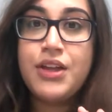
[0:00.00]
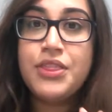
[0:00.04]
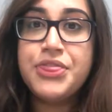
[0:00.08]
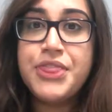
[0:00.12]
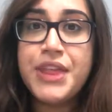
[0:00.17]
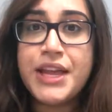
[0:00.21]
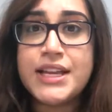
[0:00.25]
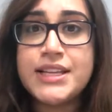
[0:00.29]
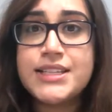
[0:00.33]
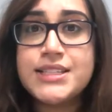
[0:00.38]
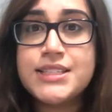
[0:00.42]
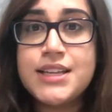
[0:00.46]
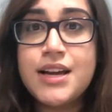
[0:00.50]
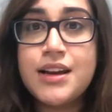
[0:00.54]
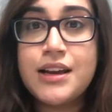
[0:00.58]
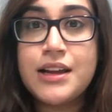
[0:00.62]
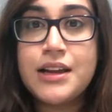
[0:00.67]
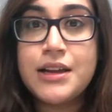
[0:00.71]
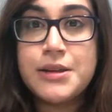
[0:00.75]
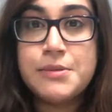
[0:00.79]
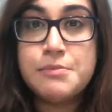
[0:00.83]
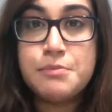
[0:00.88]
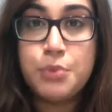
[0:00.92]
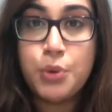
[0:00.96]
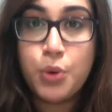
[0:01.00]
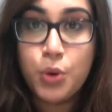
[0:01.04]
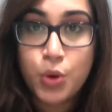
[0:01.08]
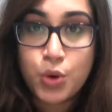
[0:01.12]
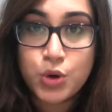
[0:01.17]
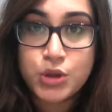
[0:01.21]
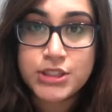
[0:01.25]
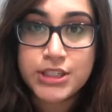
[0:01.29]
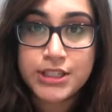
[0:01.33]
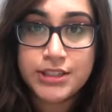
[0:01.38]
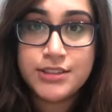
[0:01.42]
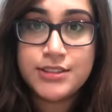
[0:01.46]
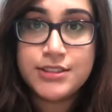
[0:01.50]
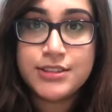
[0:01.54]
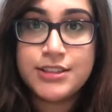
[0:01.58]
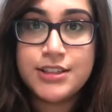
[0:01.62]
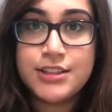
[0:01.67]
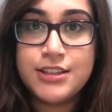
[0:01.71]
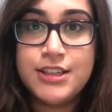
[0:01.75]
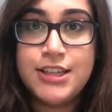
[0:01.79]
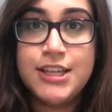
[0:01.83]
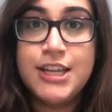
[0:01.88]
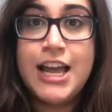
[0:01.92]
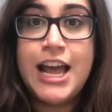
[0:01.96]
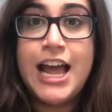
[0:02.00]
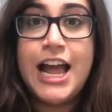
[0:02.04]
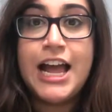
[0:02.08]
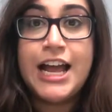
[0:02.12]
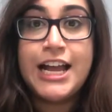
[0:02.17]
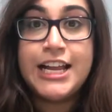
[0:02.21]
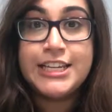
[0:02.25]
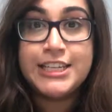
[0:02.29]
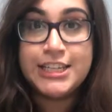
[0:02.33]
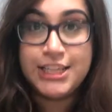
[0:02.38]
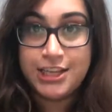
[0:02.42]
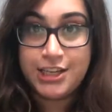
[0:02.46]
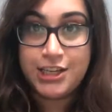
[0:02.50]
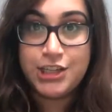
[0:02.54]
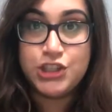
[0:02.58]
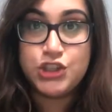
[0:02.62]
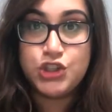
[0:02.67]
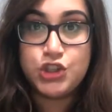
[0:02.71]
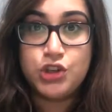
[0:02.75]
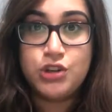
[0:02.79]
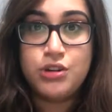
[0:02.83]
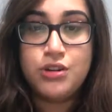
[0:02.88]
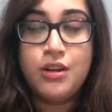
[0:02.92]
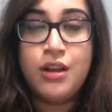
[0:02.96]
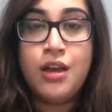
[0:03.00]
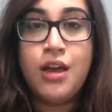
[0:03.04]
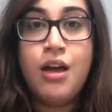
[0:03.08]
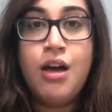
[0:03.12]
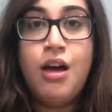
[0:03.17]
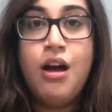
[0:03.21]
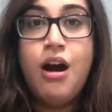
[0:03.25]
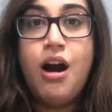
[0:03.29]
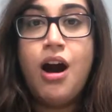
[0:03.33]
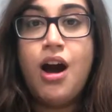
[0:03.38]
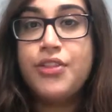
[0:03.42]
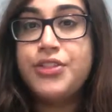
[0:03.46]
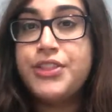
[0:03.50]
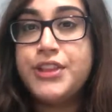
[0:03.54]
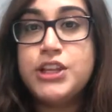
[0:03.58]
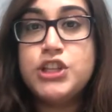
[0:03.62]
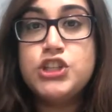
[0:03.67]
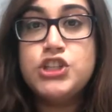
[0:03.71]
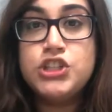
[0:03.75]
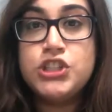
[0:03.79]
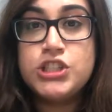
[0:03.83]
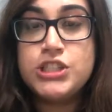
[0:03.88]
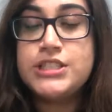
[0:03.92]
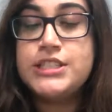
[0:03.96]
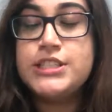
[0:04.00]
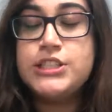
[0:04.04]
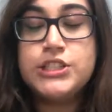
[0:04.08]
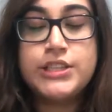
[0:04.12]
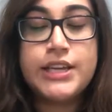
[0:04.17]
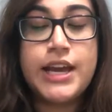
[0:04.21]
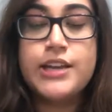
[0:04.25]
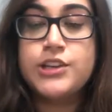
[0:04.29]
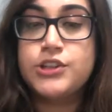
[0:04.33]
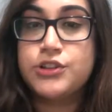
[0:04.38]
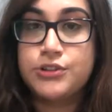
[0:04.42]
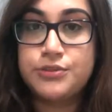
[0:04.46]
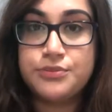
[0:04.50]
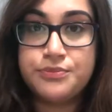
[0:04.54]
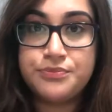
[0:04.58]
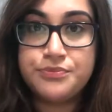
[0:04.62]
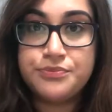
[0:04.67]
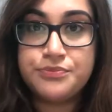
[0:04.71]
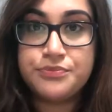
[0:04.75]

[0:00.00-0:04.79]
things that are important and urgent are things you just need to get done.